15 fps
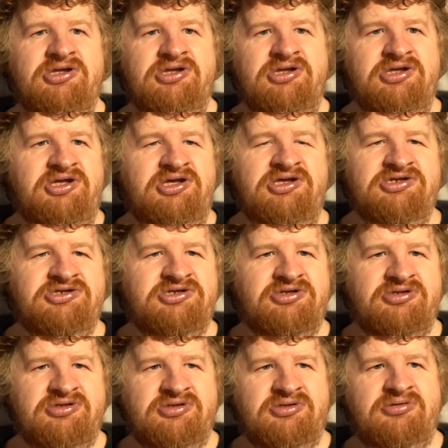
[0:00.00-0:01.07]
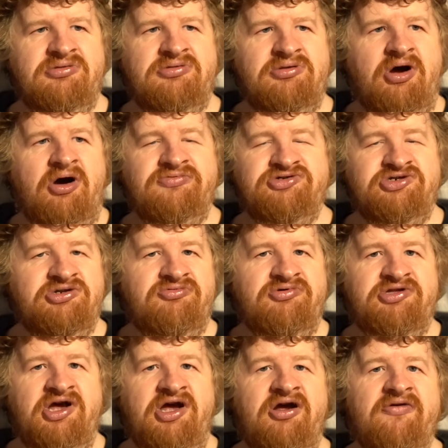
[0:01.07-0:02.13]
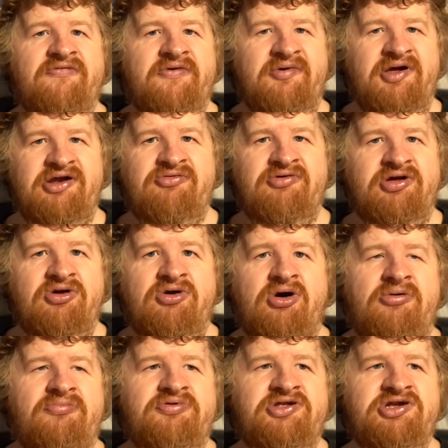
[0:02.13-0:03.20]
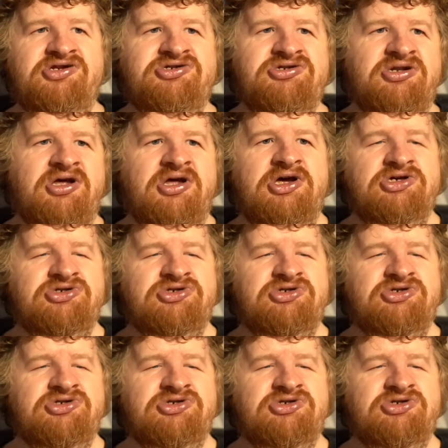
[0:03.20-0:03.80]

he's obviously retired from in-ring competition.